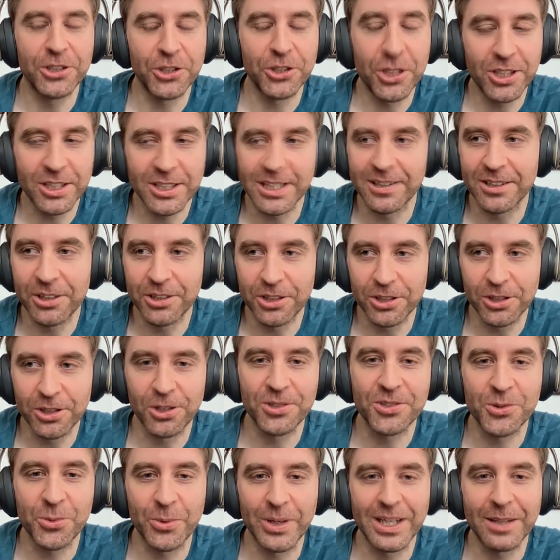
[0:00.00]
didn't. You lost
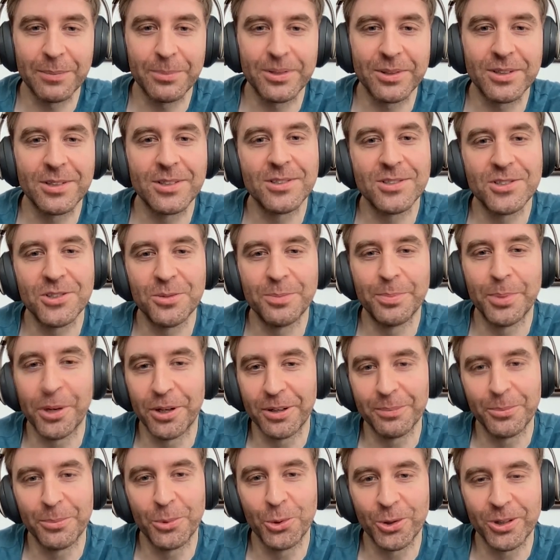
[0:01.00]
weight because you burnt
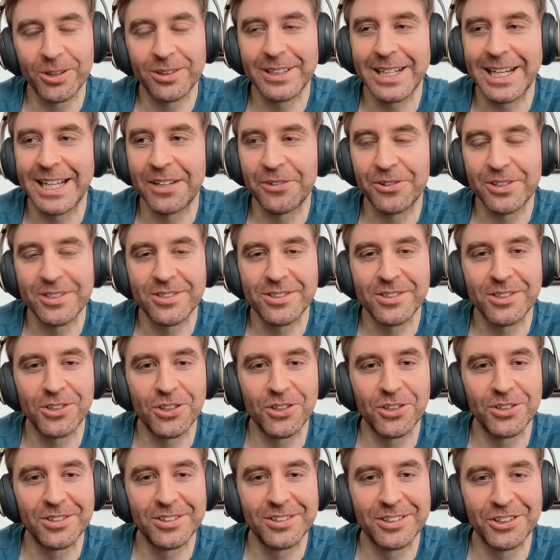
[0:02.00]
more calories
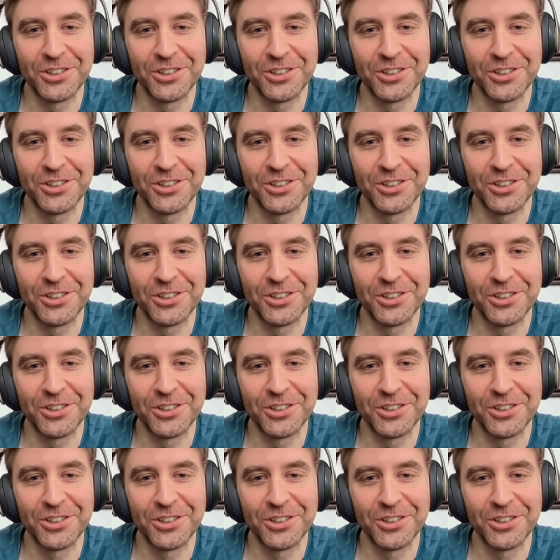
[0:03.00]
than you.